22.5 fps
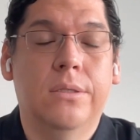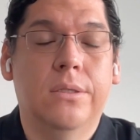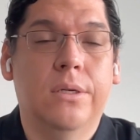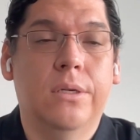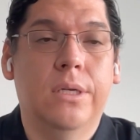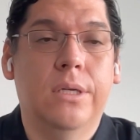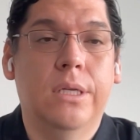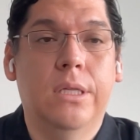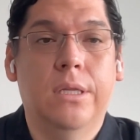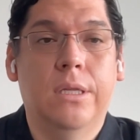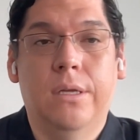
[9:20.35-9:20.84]

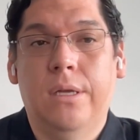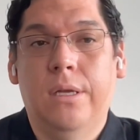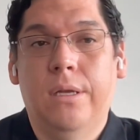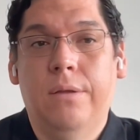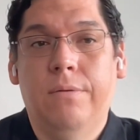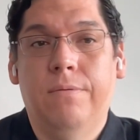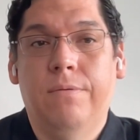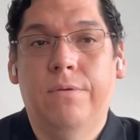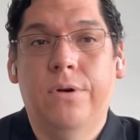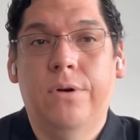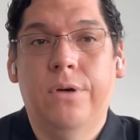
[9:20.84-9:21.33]
So
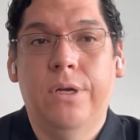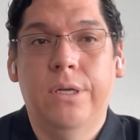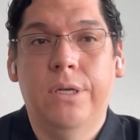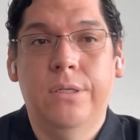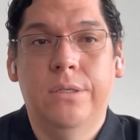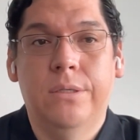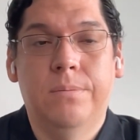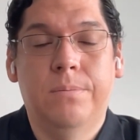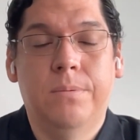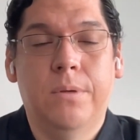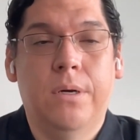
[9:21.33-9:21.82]
in
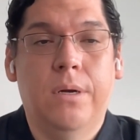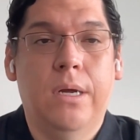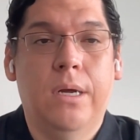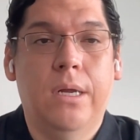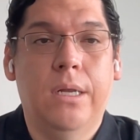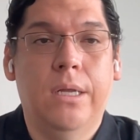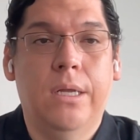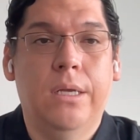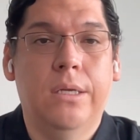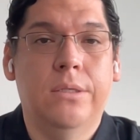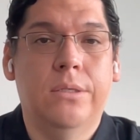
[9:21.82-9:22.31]
voice,
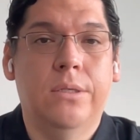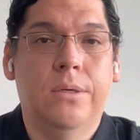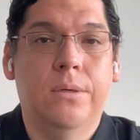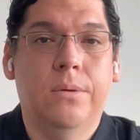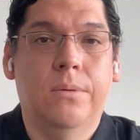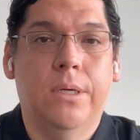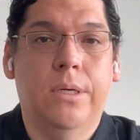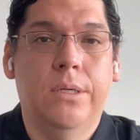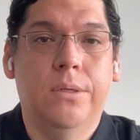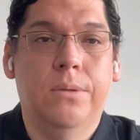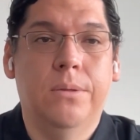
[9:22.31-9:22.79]
probably,
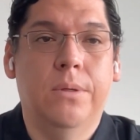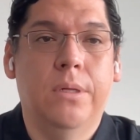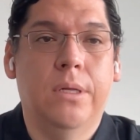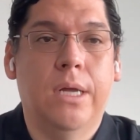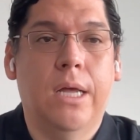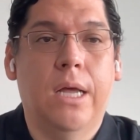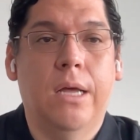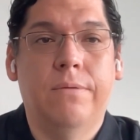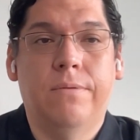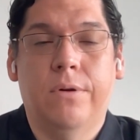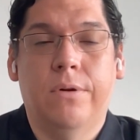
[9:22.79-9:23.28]
so what you
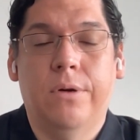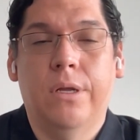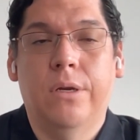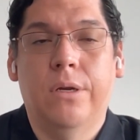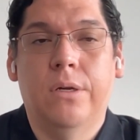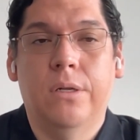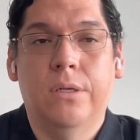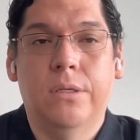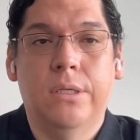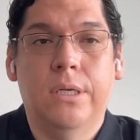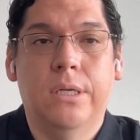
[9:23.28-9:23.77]
will have, or in
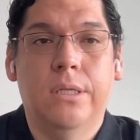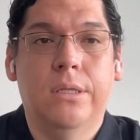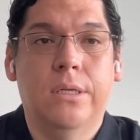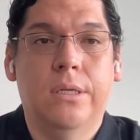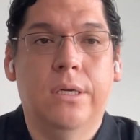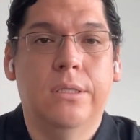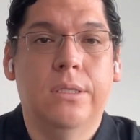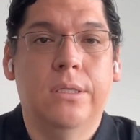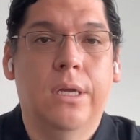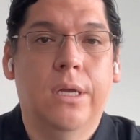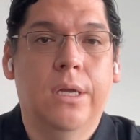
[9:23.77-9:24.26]
call
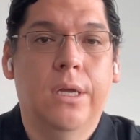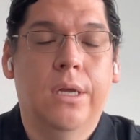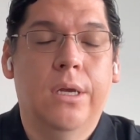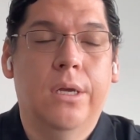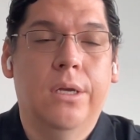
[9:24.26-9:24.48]
centers,